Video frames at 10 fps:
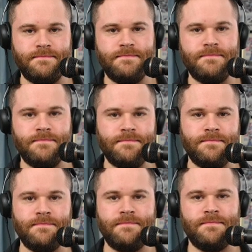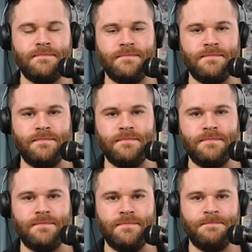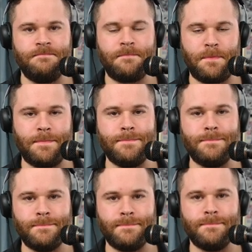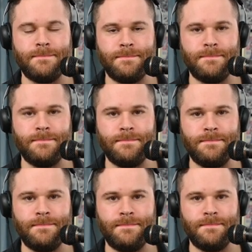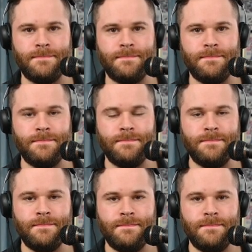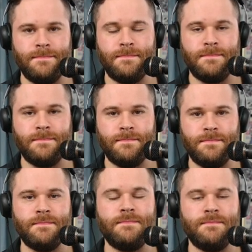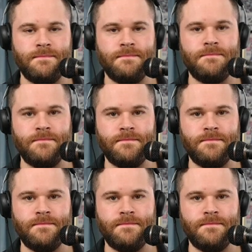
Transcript: [no speech]